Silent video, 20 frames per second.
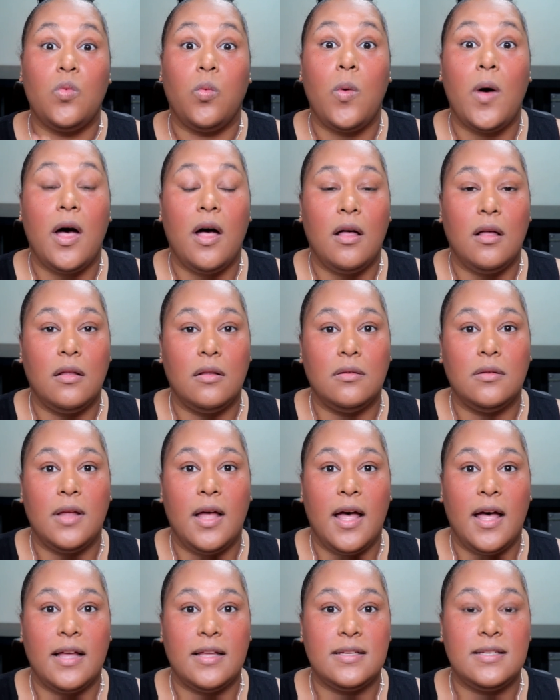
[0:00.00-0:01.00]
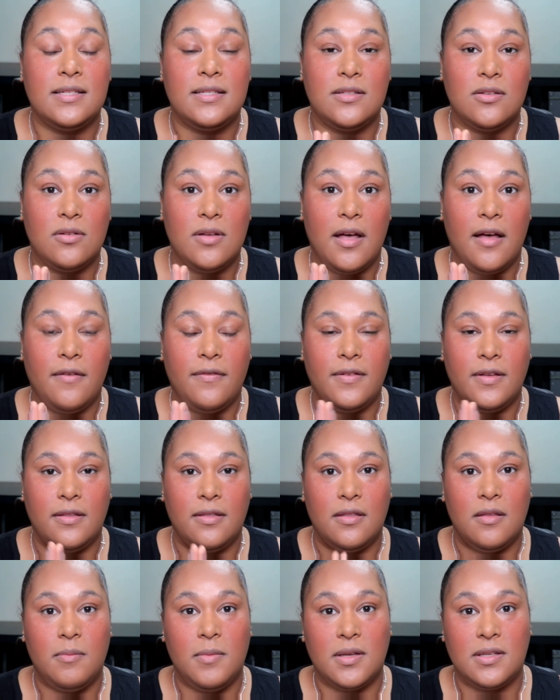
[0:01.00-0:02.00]
well as still
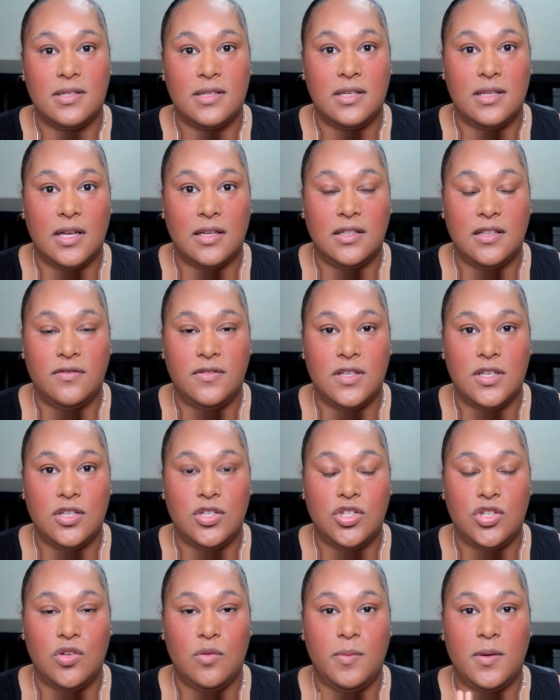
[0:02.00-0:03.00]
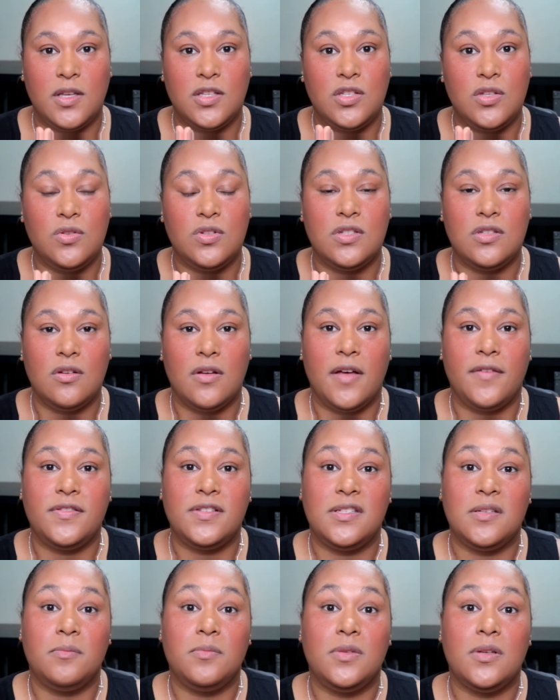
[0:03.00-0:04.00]
having the mixed connective tissue because you still have
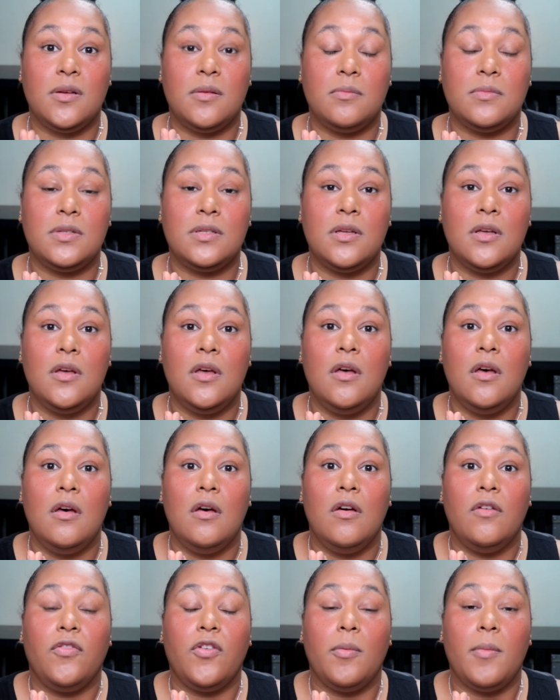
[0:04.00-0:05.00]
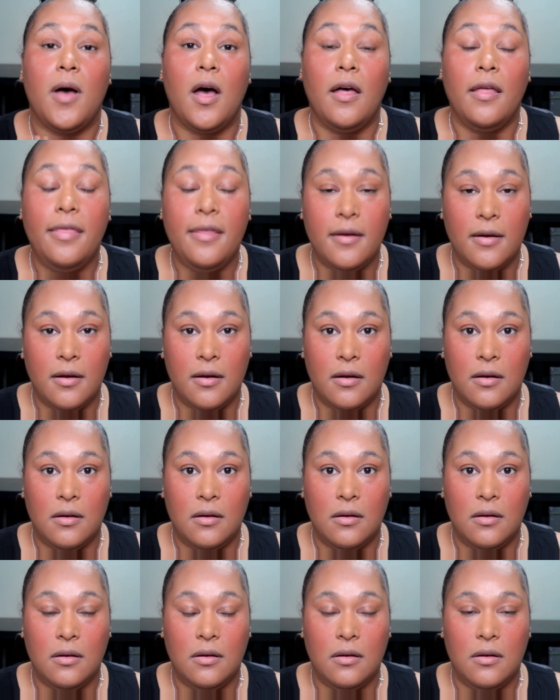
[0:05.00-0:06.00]
symptoms from
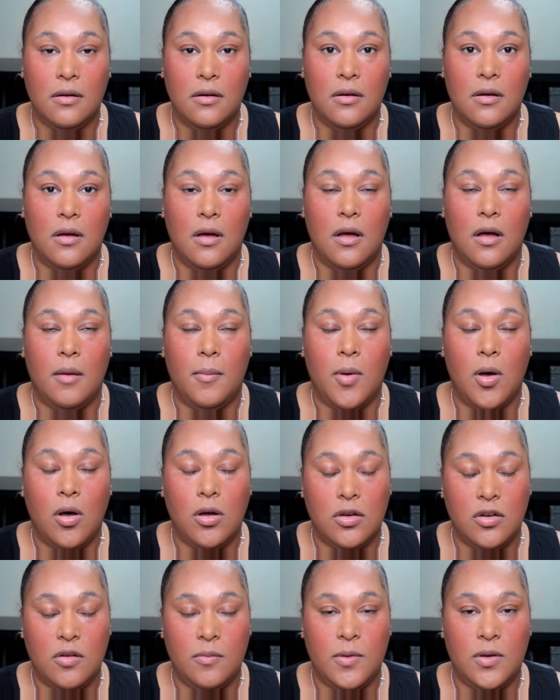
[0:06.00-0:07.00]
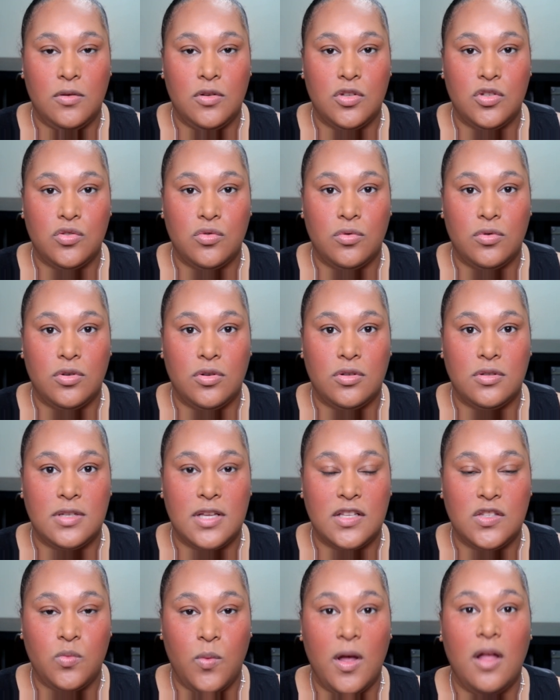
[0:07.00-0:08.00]
other autoimmune disorders,
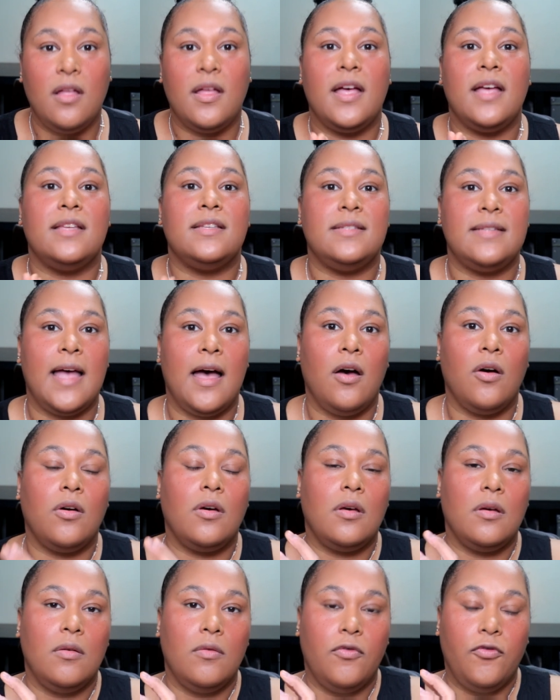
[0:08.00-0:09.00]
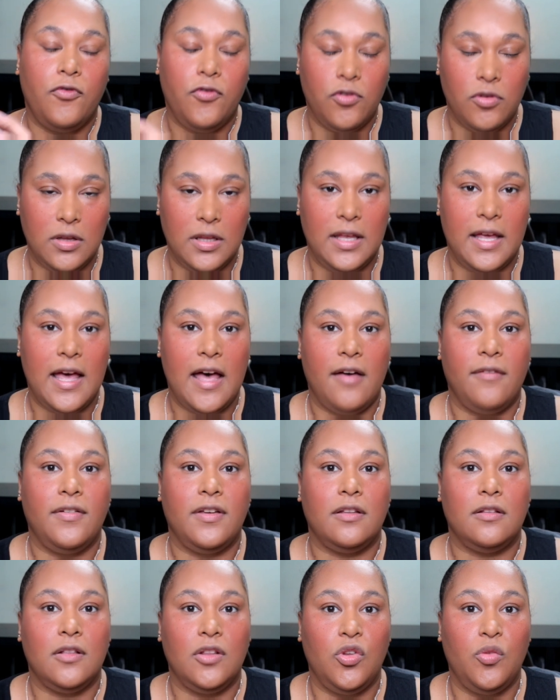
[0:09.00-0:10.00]
as well as now fully
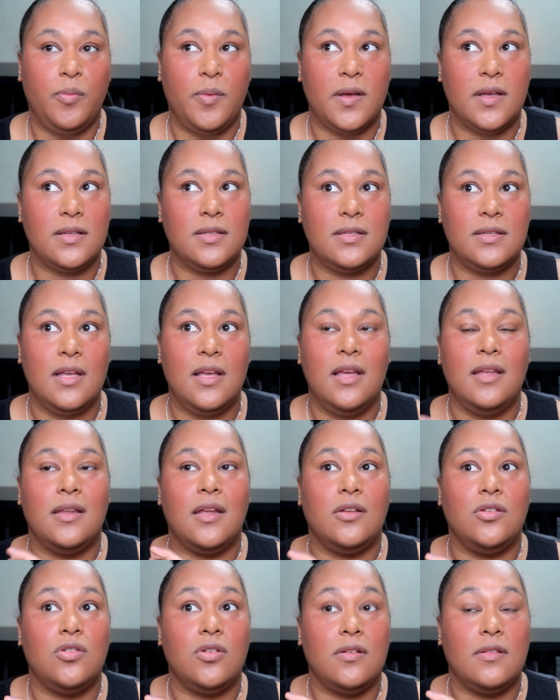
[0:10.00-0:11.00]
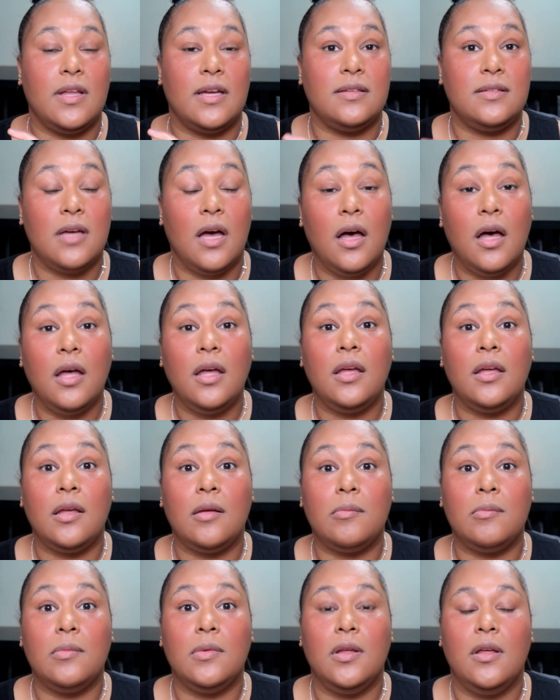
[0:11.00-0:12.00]
having lupus. Now during that
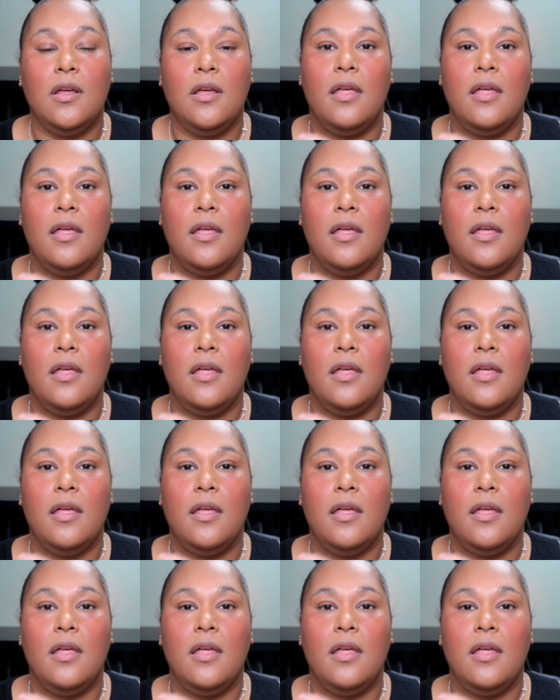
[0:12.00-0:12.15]
time,